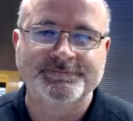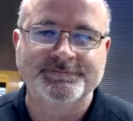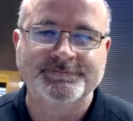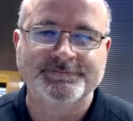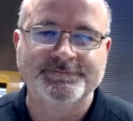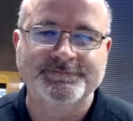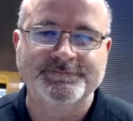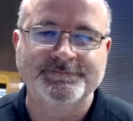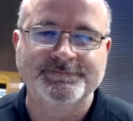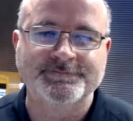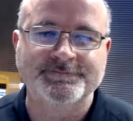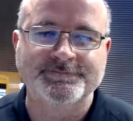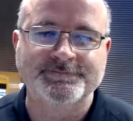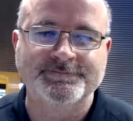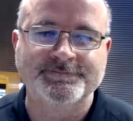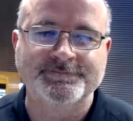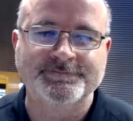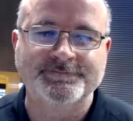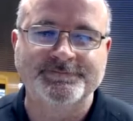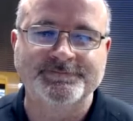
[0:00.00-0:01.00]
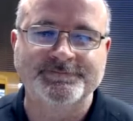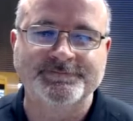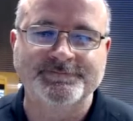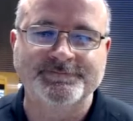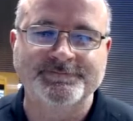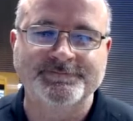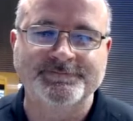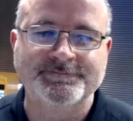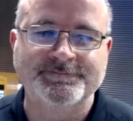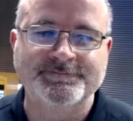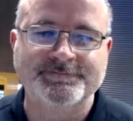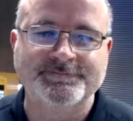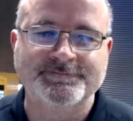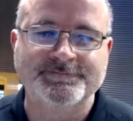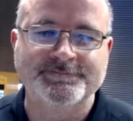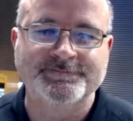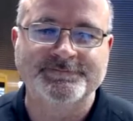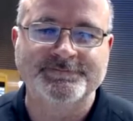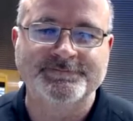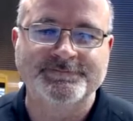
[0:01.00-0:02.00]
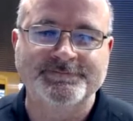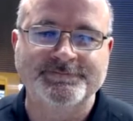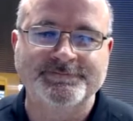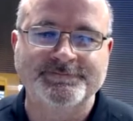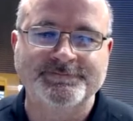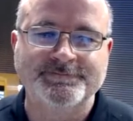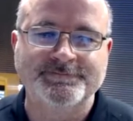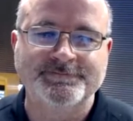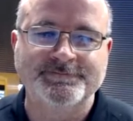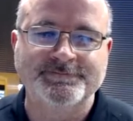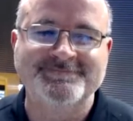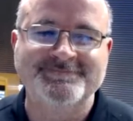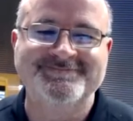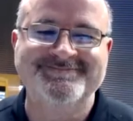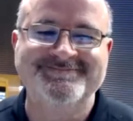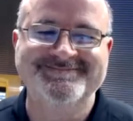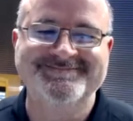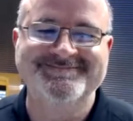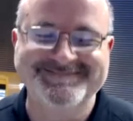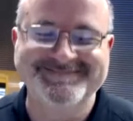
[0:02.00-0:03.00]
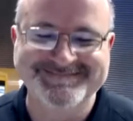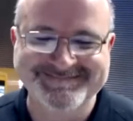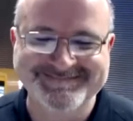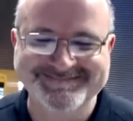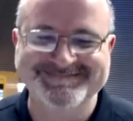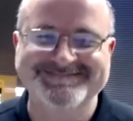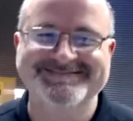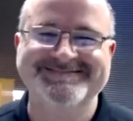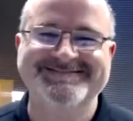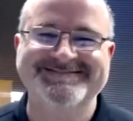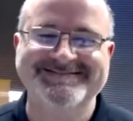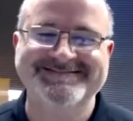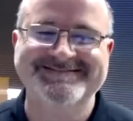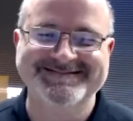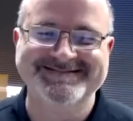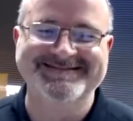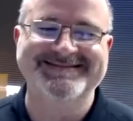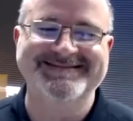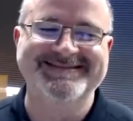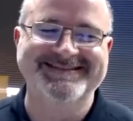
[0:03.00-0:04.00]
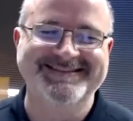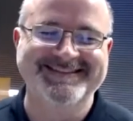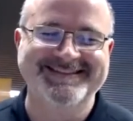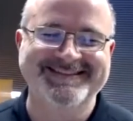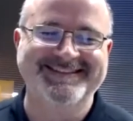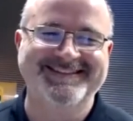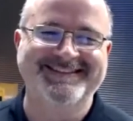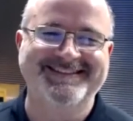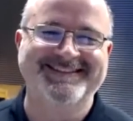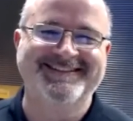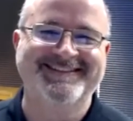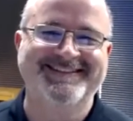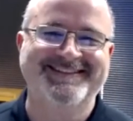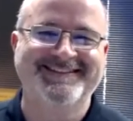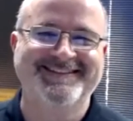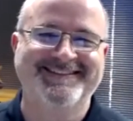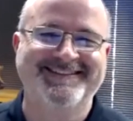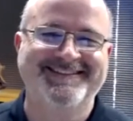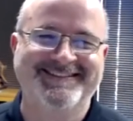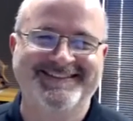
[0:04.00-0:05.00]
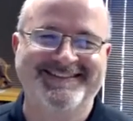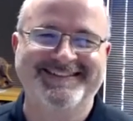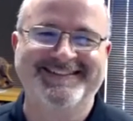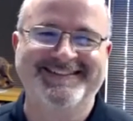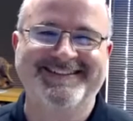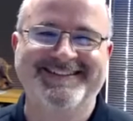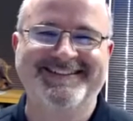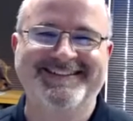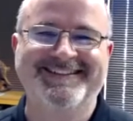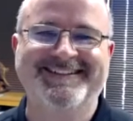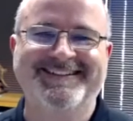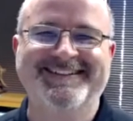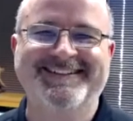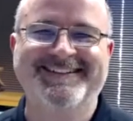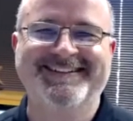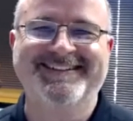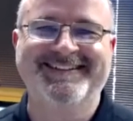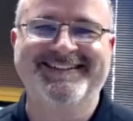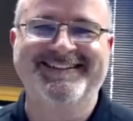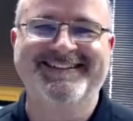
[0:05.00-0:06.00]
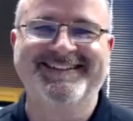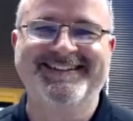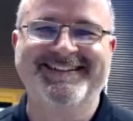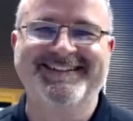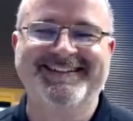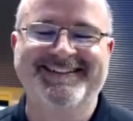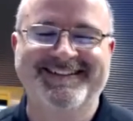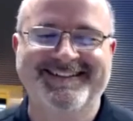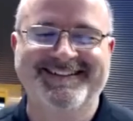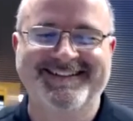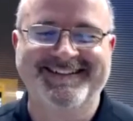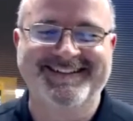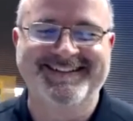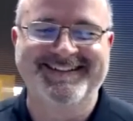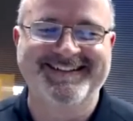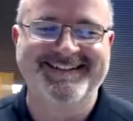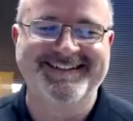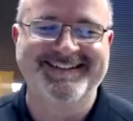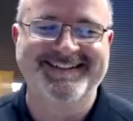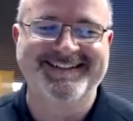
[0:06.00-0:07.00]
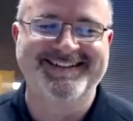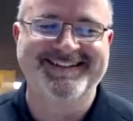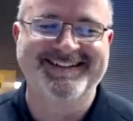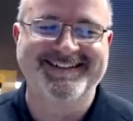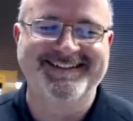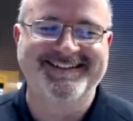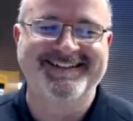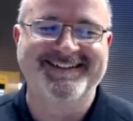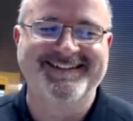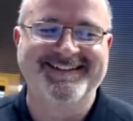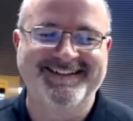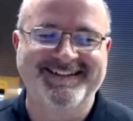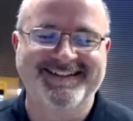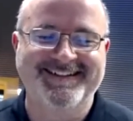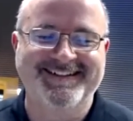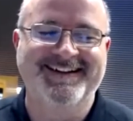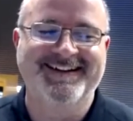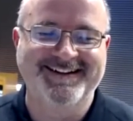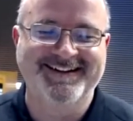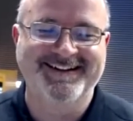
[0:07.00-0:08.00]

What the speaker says: This person isn't speaking.